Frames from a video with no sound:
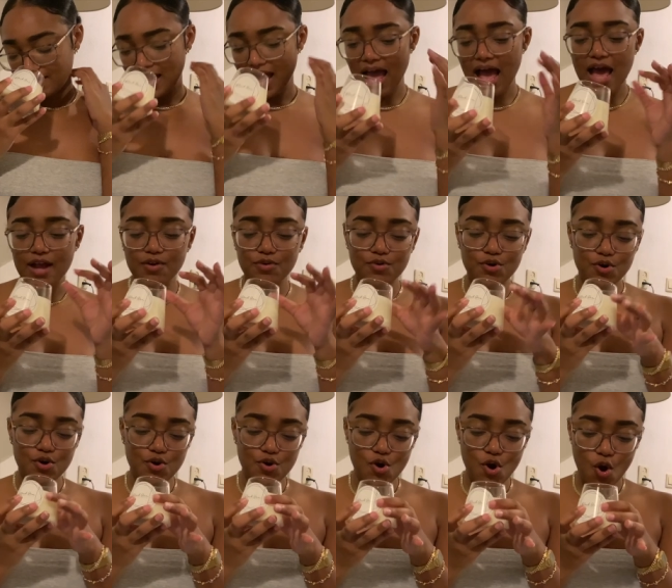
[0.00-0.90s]
I
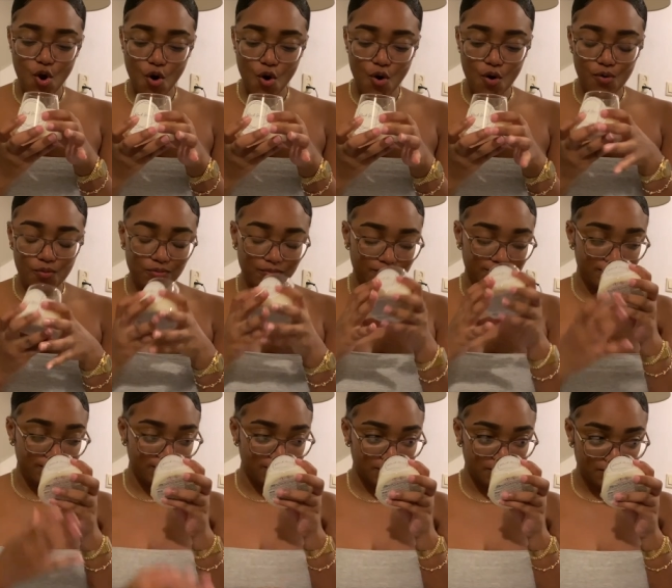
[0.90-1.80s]
don't know
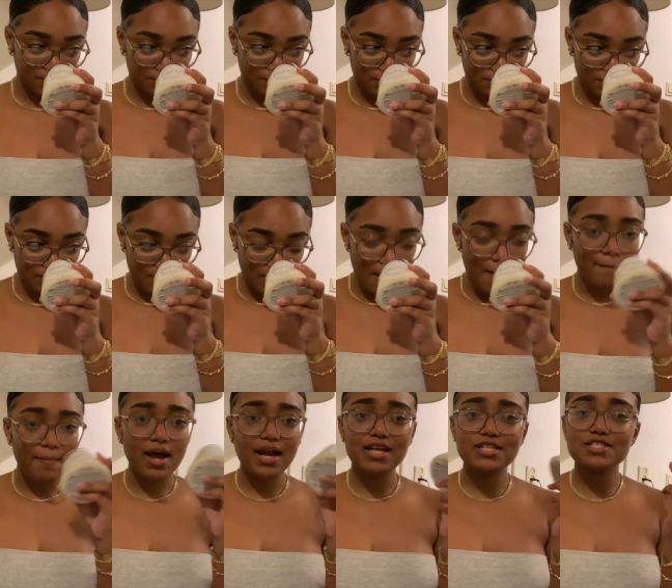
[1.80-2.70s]

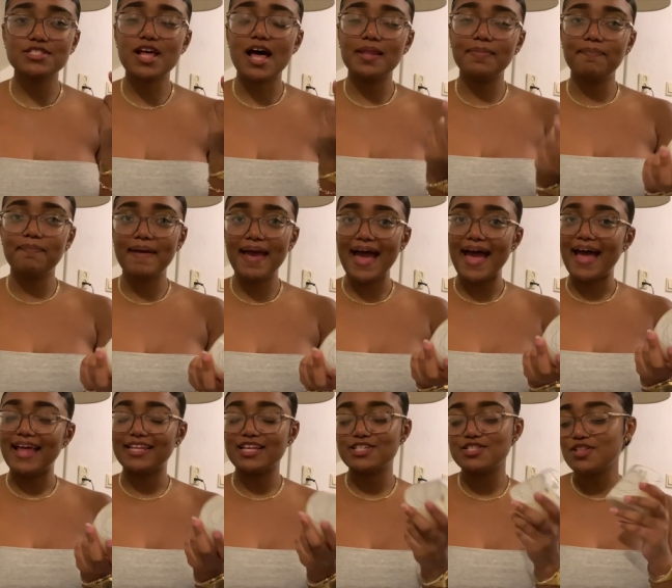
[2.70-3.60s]
but it's not
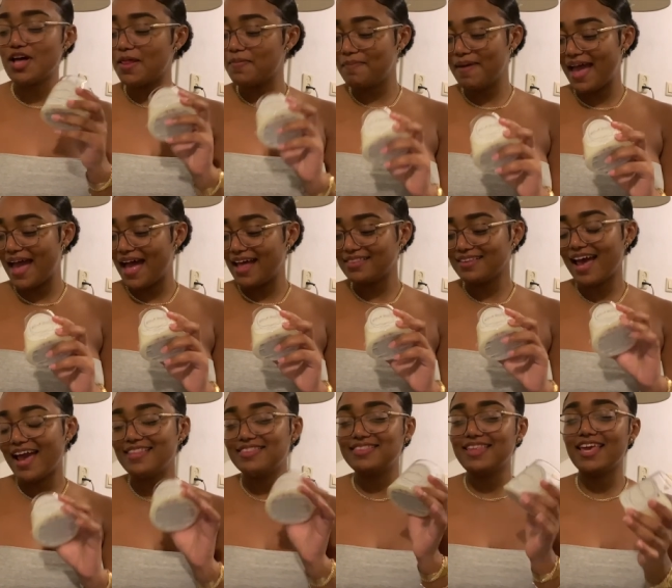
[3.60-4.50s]
bad it's not bad
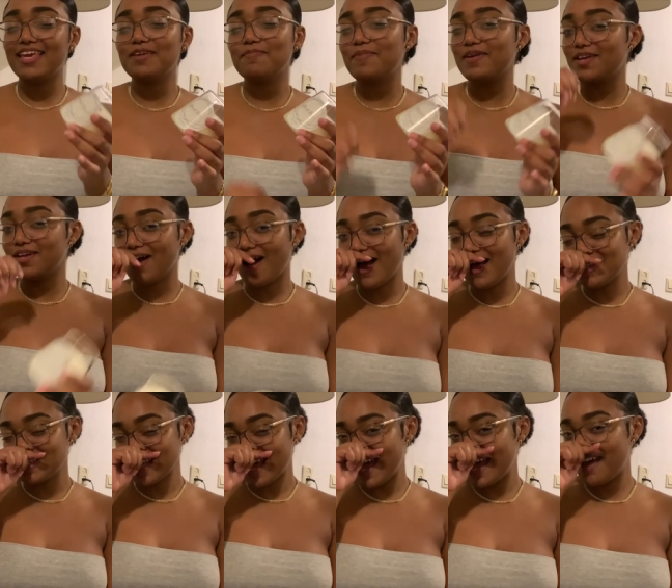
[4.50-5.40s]
i think because
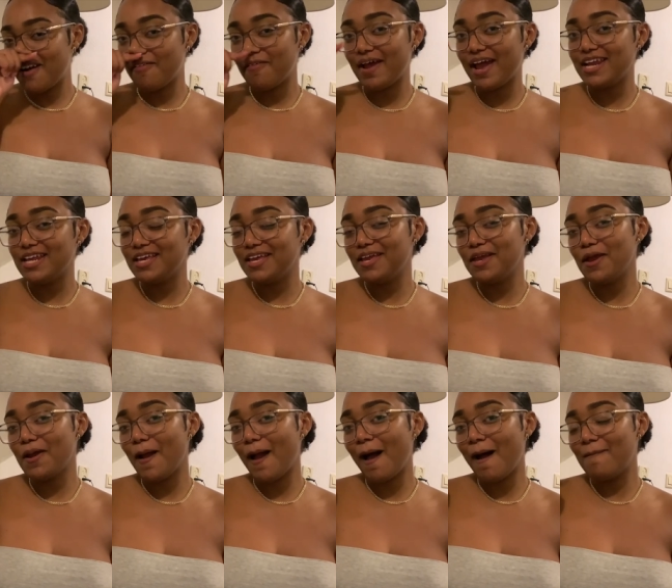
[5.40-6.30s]
i already
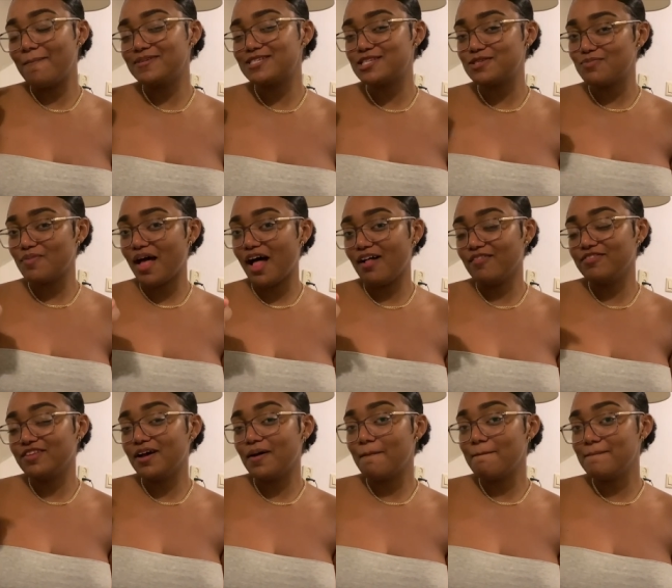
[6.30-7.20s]
um smelled
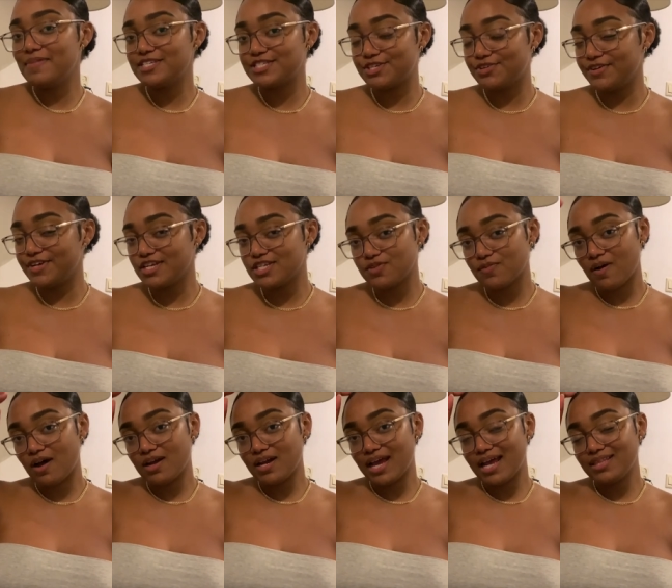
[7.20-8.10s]
the mysterious
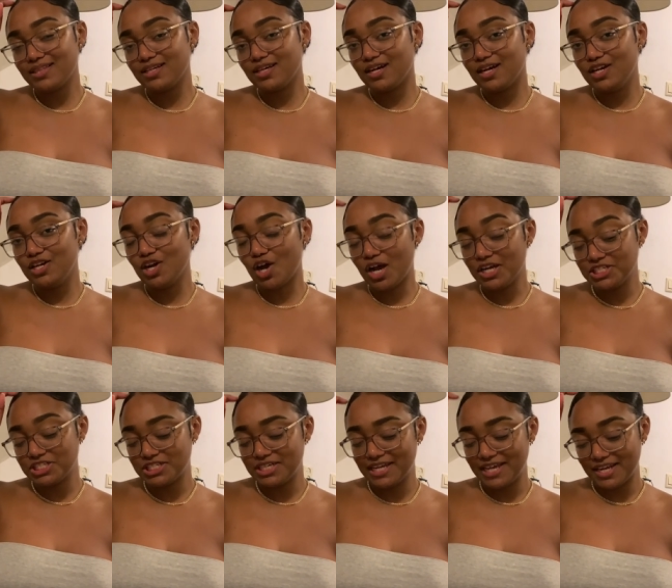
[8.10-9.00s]
one and the
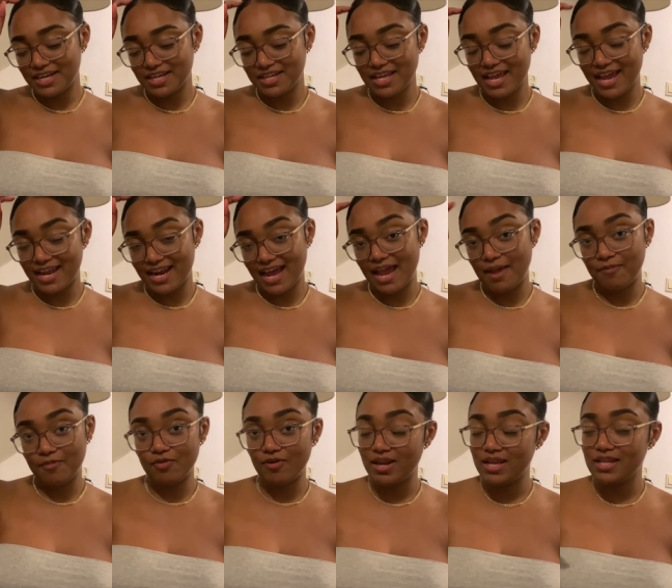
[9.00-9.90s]
lush linen and i'm
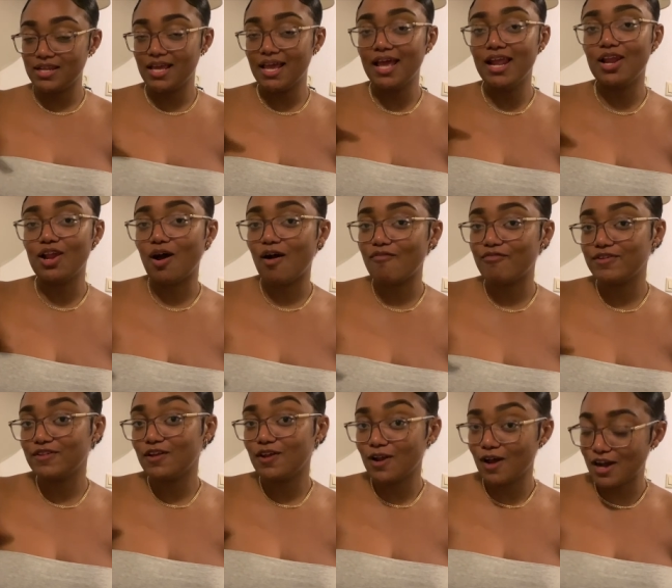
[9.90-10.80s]
really in love
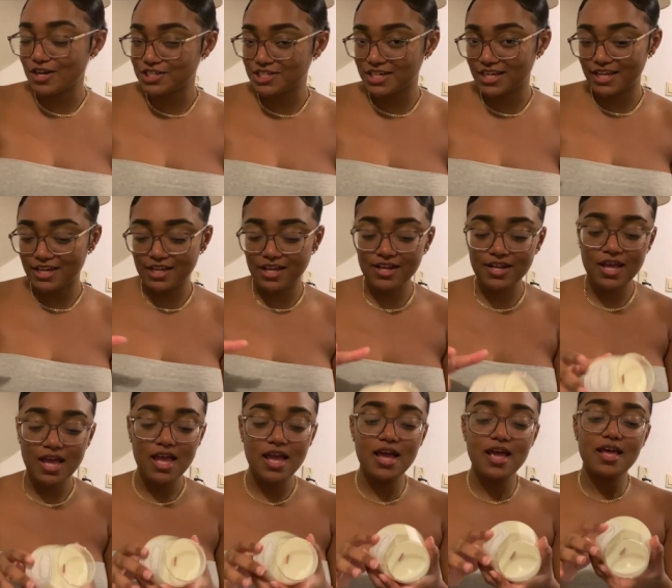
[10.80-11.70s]
with the lush linen
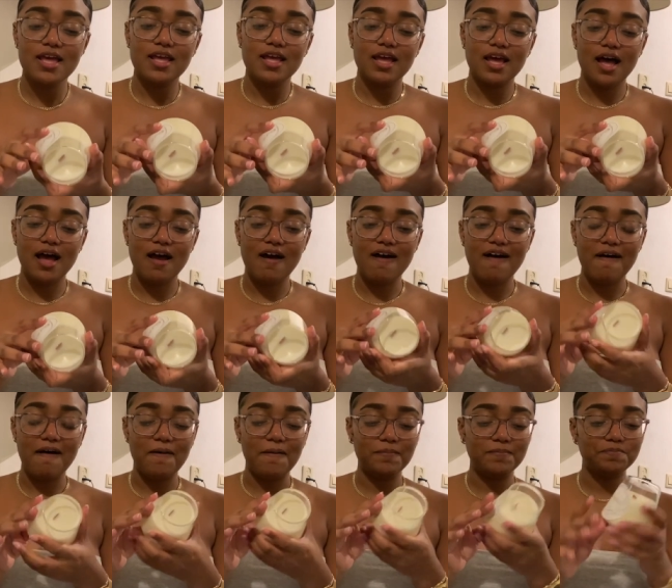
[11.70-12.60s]

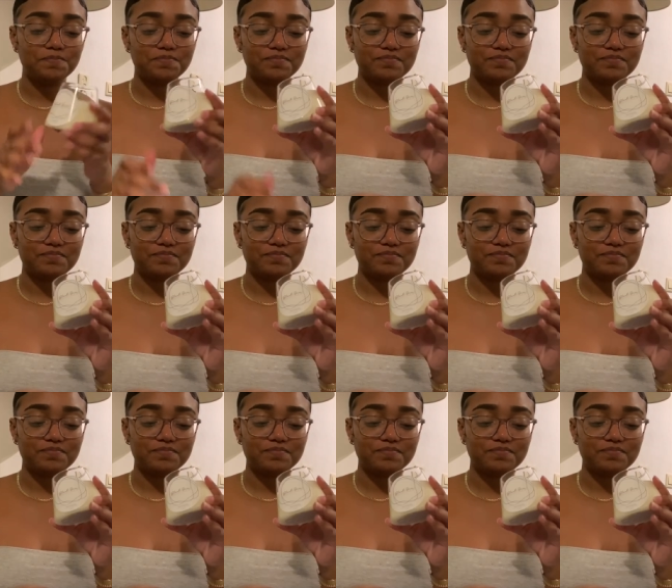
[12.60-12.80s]
um